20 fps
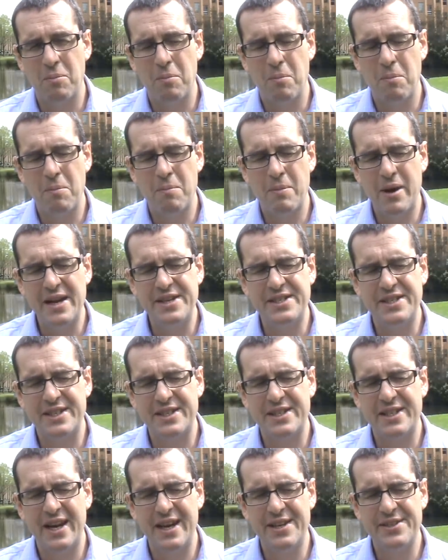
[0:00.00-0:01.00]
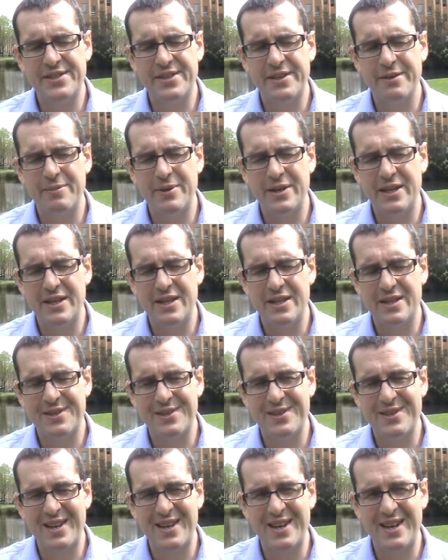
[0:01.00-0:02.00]
magic tends to be
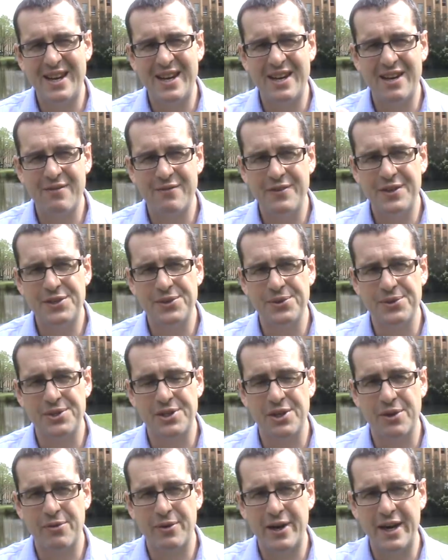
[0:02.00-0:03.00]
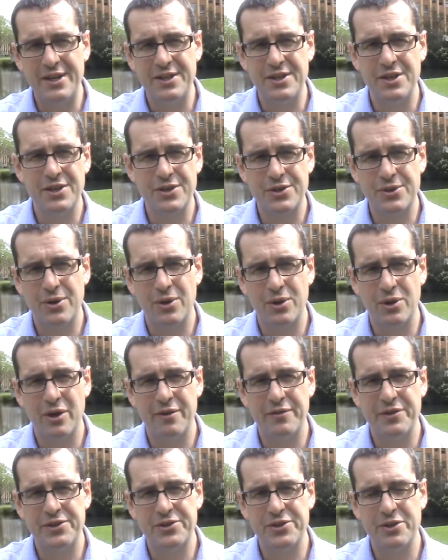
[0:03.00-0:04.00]
an individual's direct control
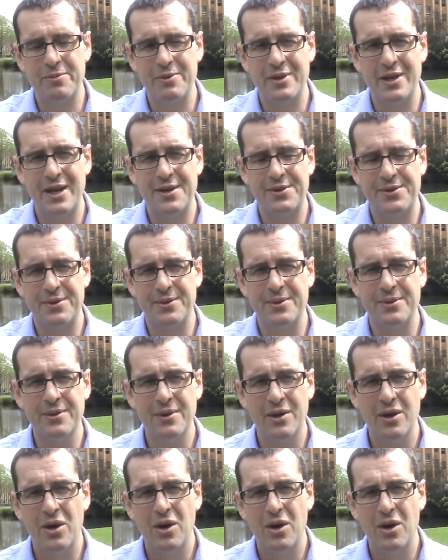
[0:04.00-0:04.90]
over the supernatural,